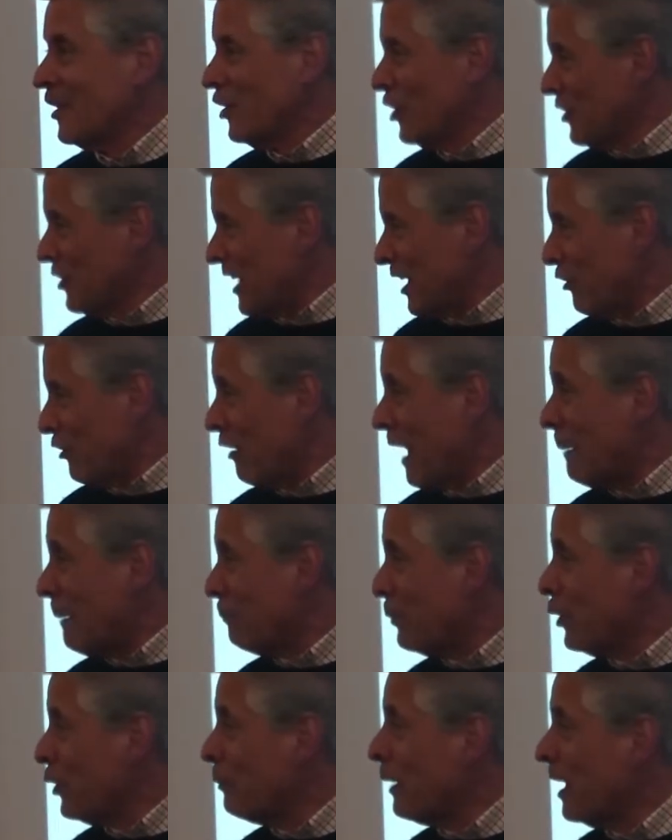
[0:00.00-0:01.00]
You know, the
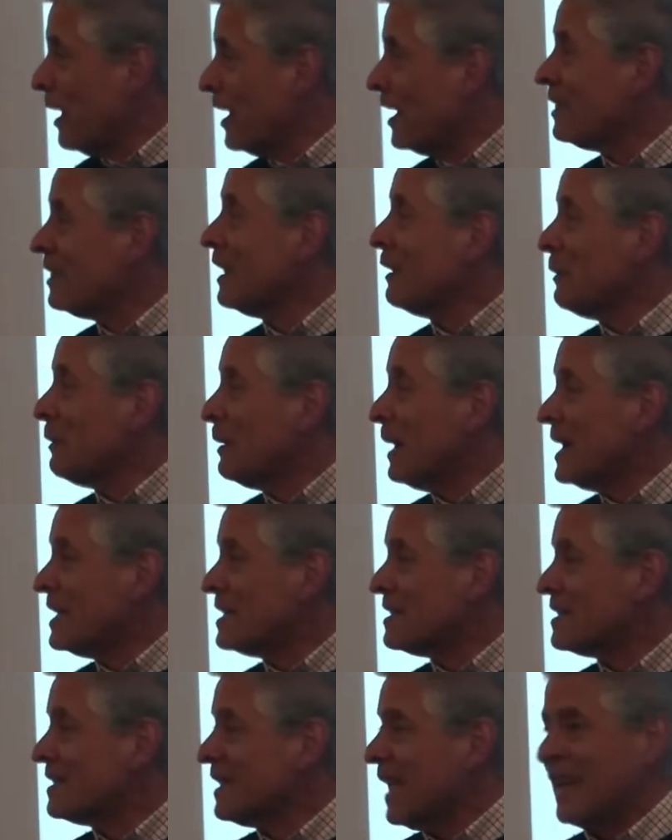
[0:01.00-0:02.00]
crap you buy in the
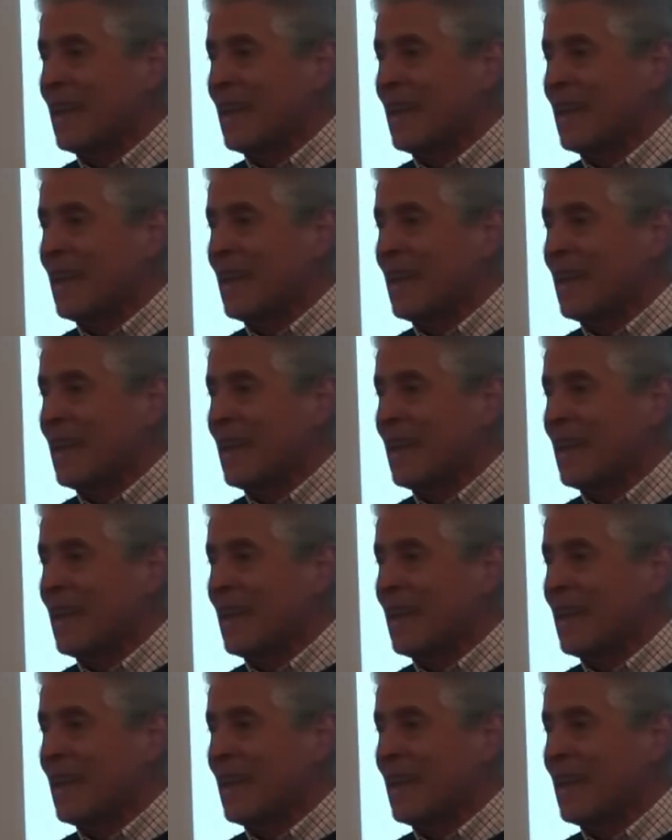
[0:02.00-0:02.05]
West